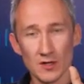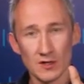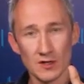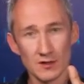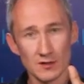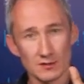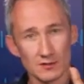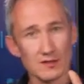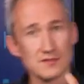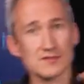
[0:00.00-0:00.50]

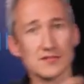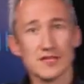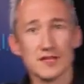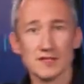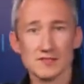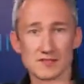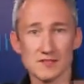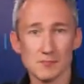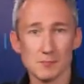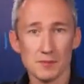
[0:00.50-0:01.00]
let's take a
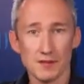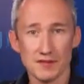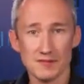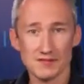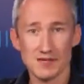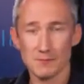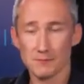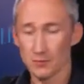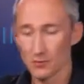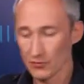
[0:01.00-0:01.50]
simple
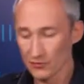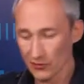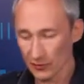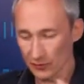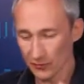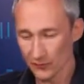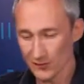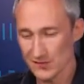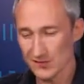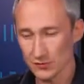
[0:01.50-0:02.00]
example. You've got a
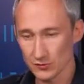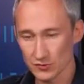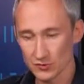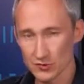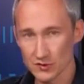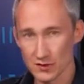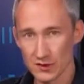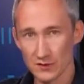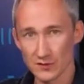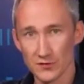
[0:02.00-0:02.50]
physical
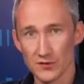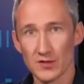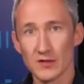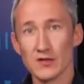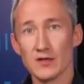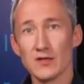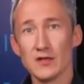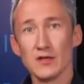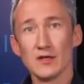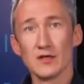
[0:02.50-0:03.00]
server,
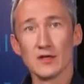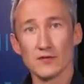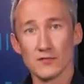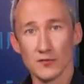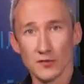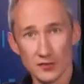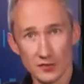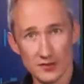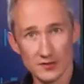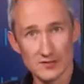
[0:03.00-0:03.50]

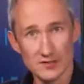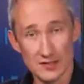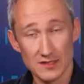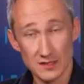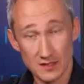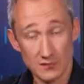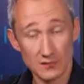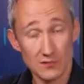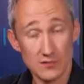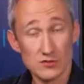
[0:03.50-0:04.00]

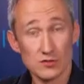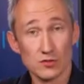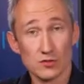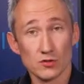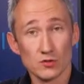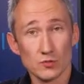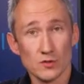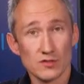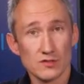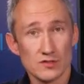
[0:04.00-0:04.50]
you've
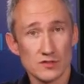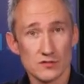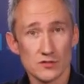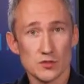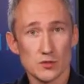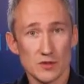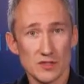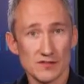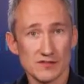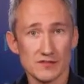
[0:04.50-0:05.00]
installed Windows Server
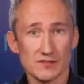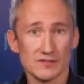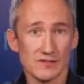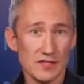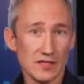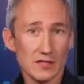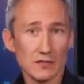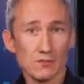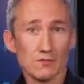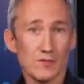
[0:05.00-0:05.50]

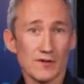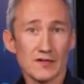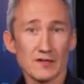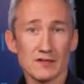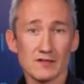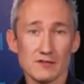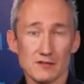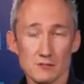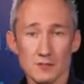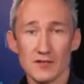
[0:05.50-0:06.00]
2016, configured
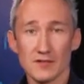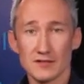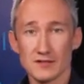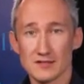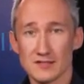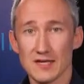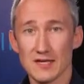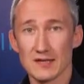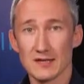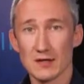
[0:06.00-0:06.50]
it to be a
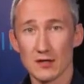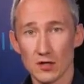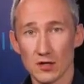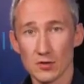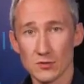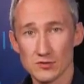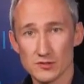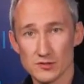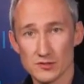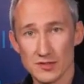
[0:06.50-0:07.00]
container
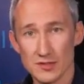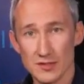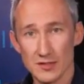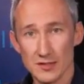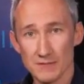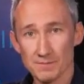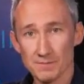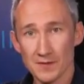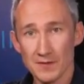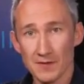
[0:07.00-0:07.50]
host.
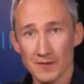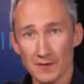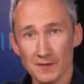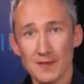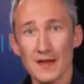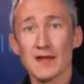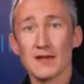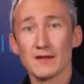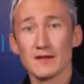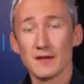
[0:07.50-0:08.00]

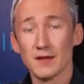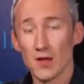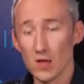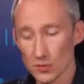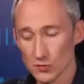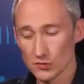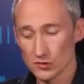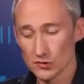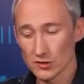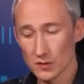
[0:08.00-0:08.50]
That
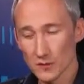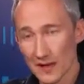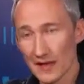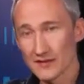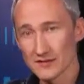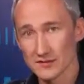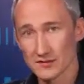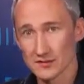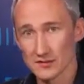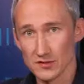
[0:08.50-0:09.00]
host
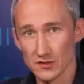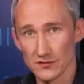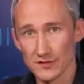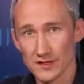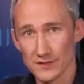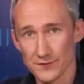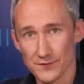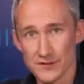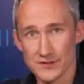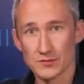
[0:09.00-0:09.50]
OS that's on
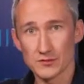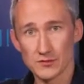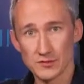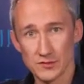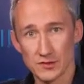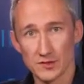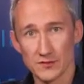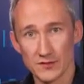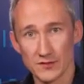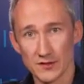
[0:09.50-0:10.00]
that physical
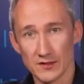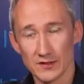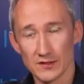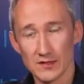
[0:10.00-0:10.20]
server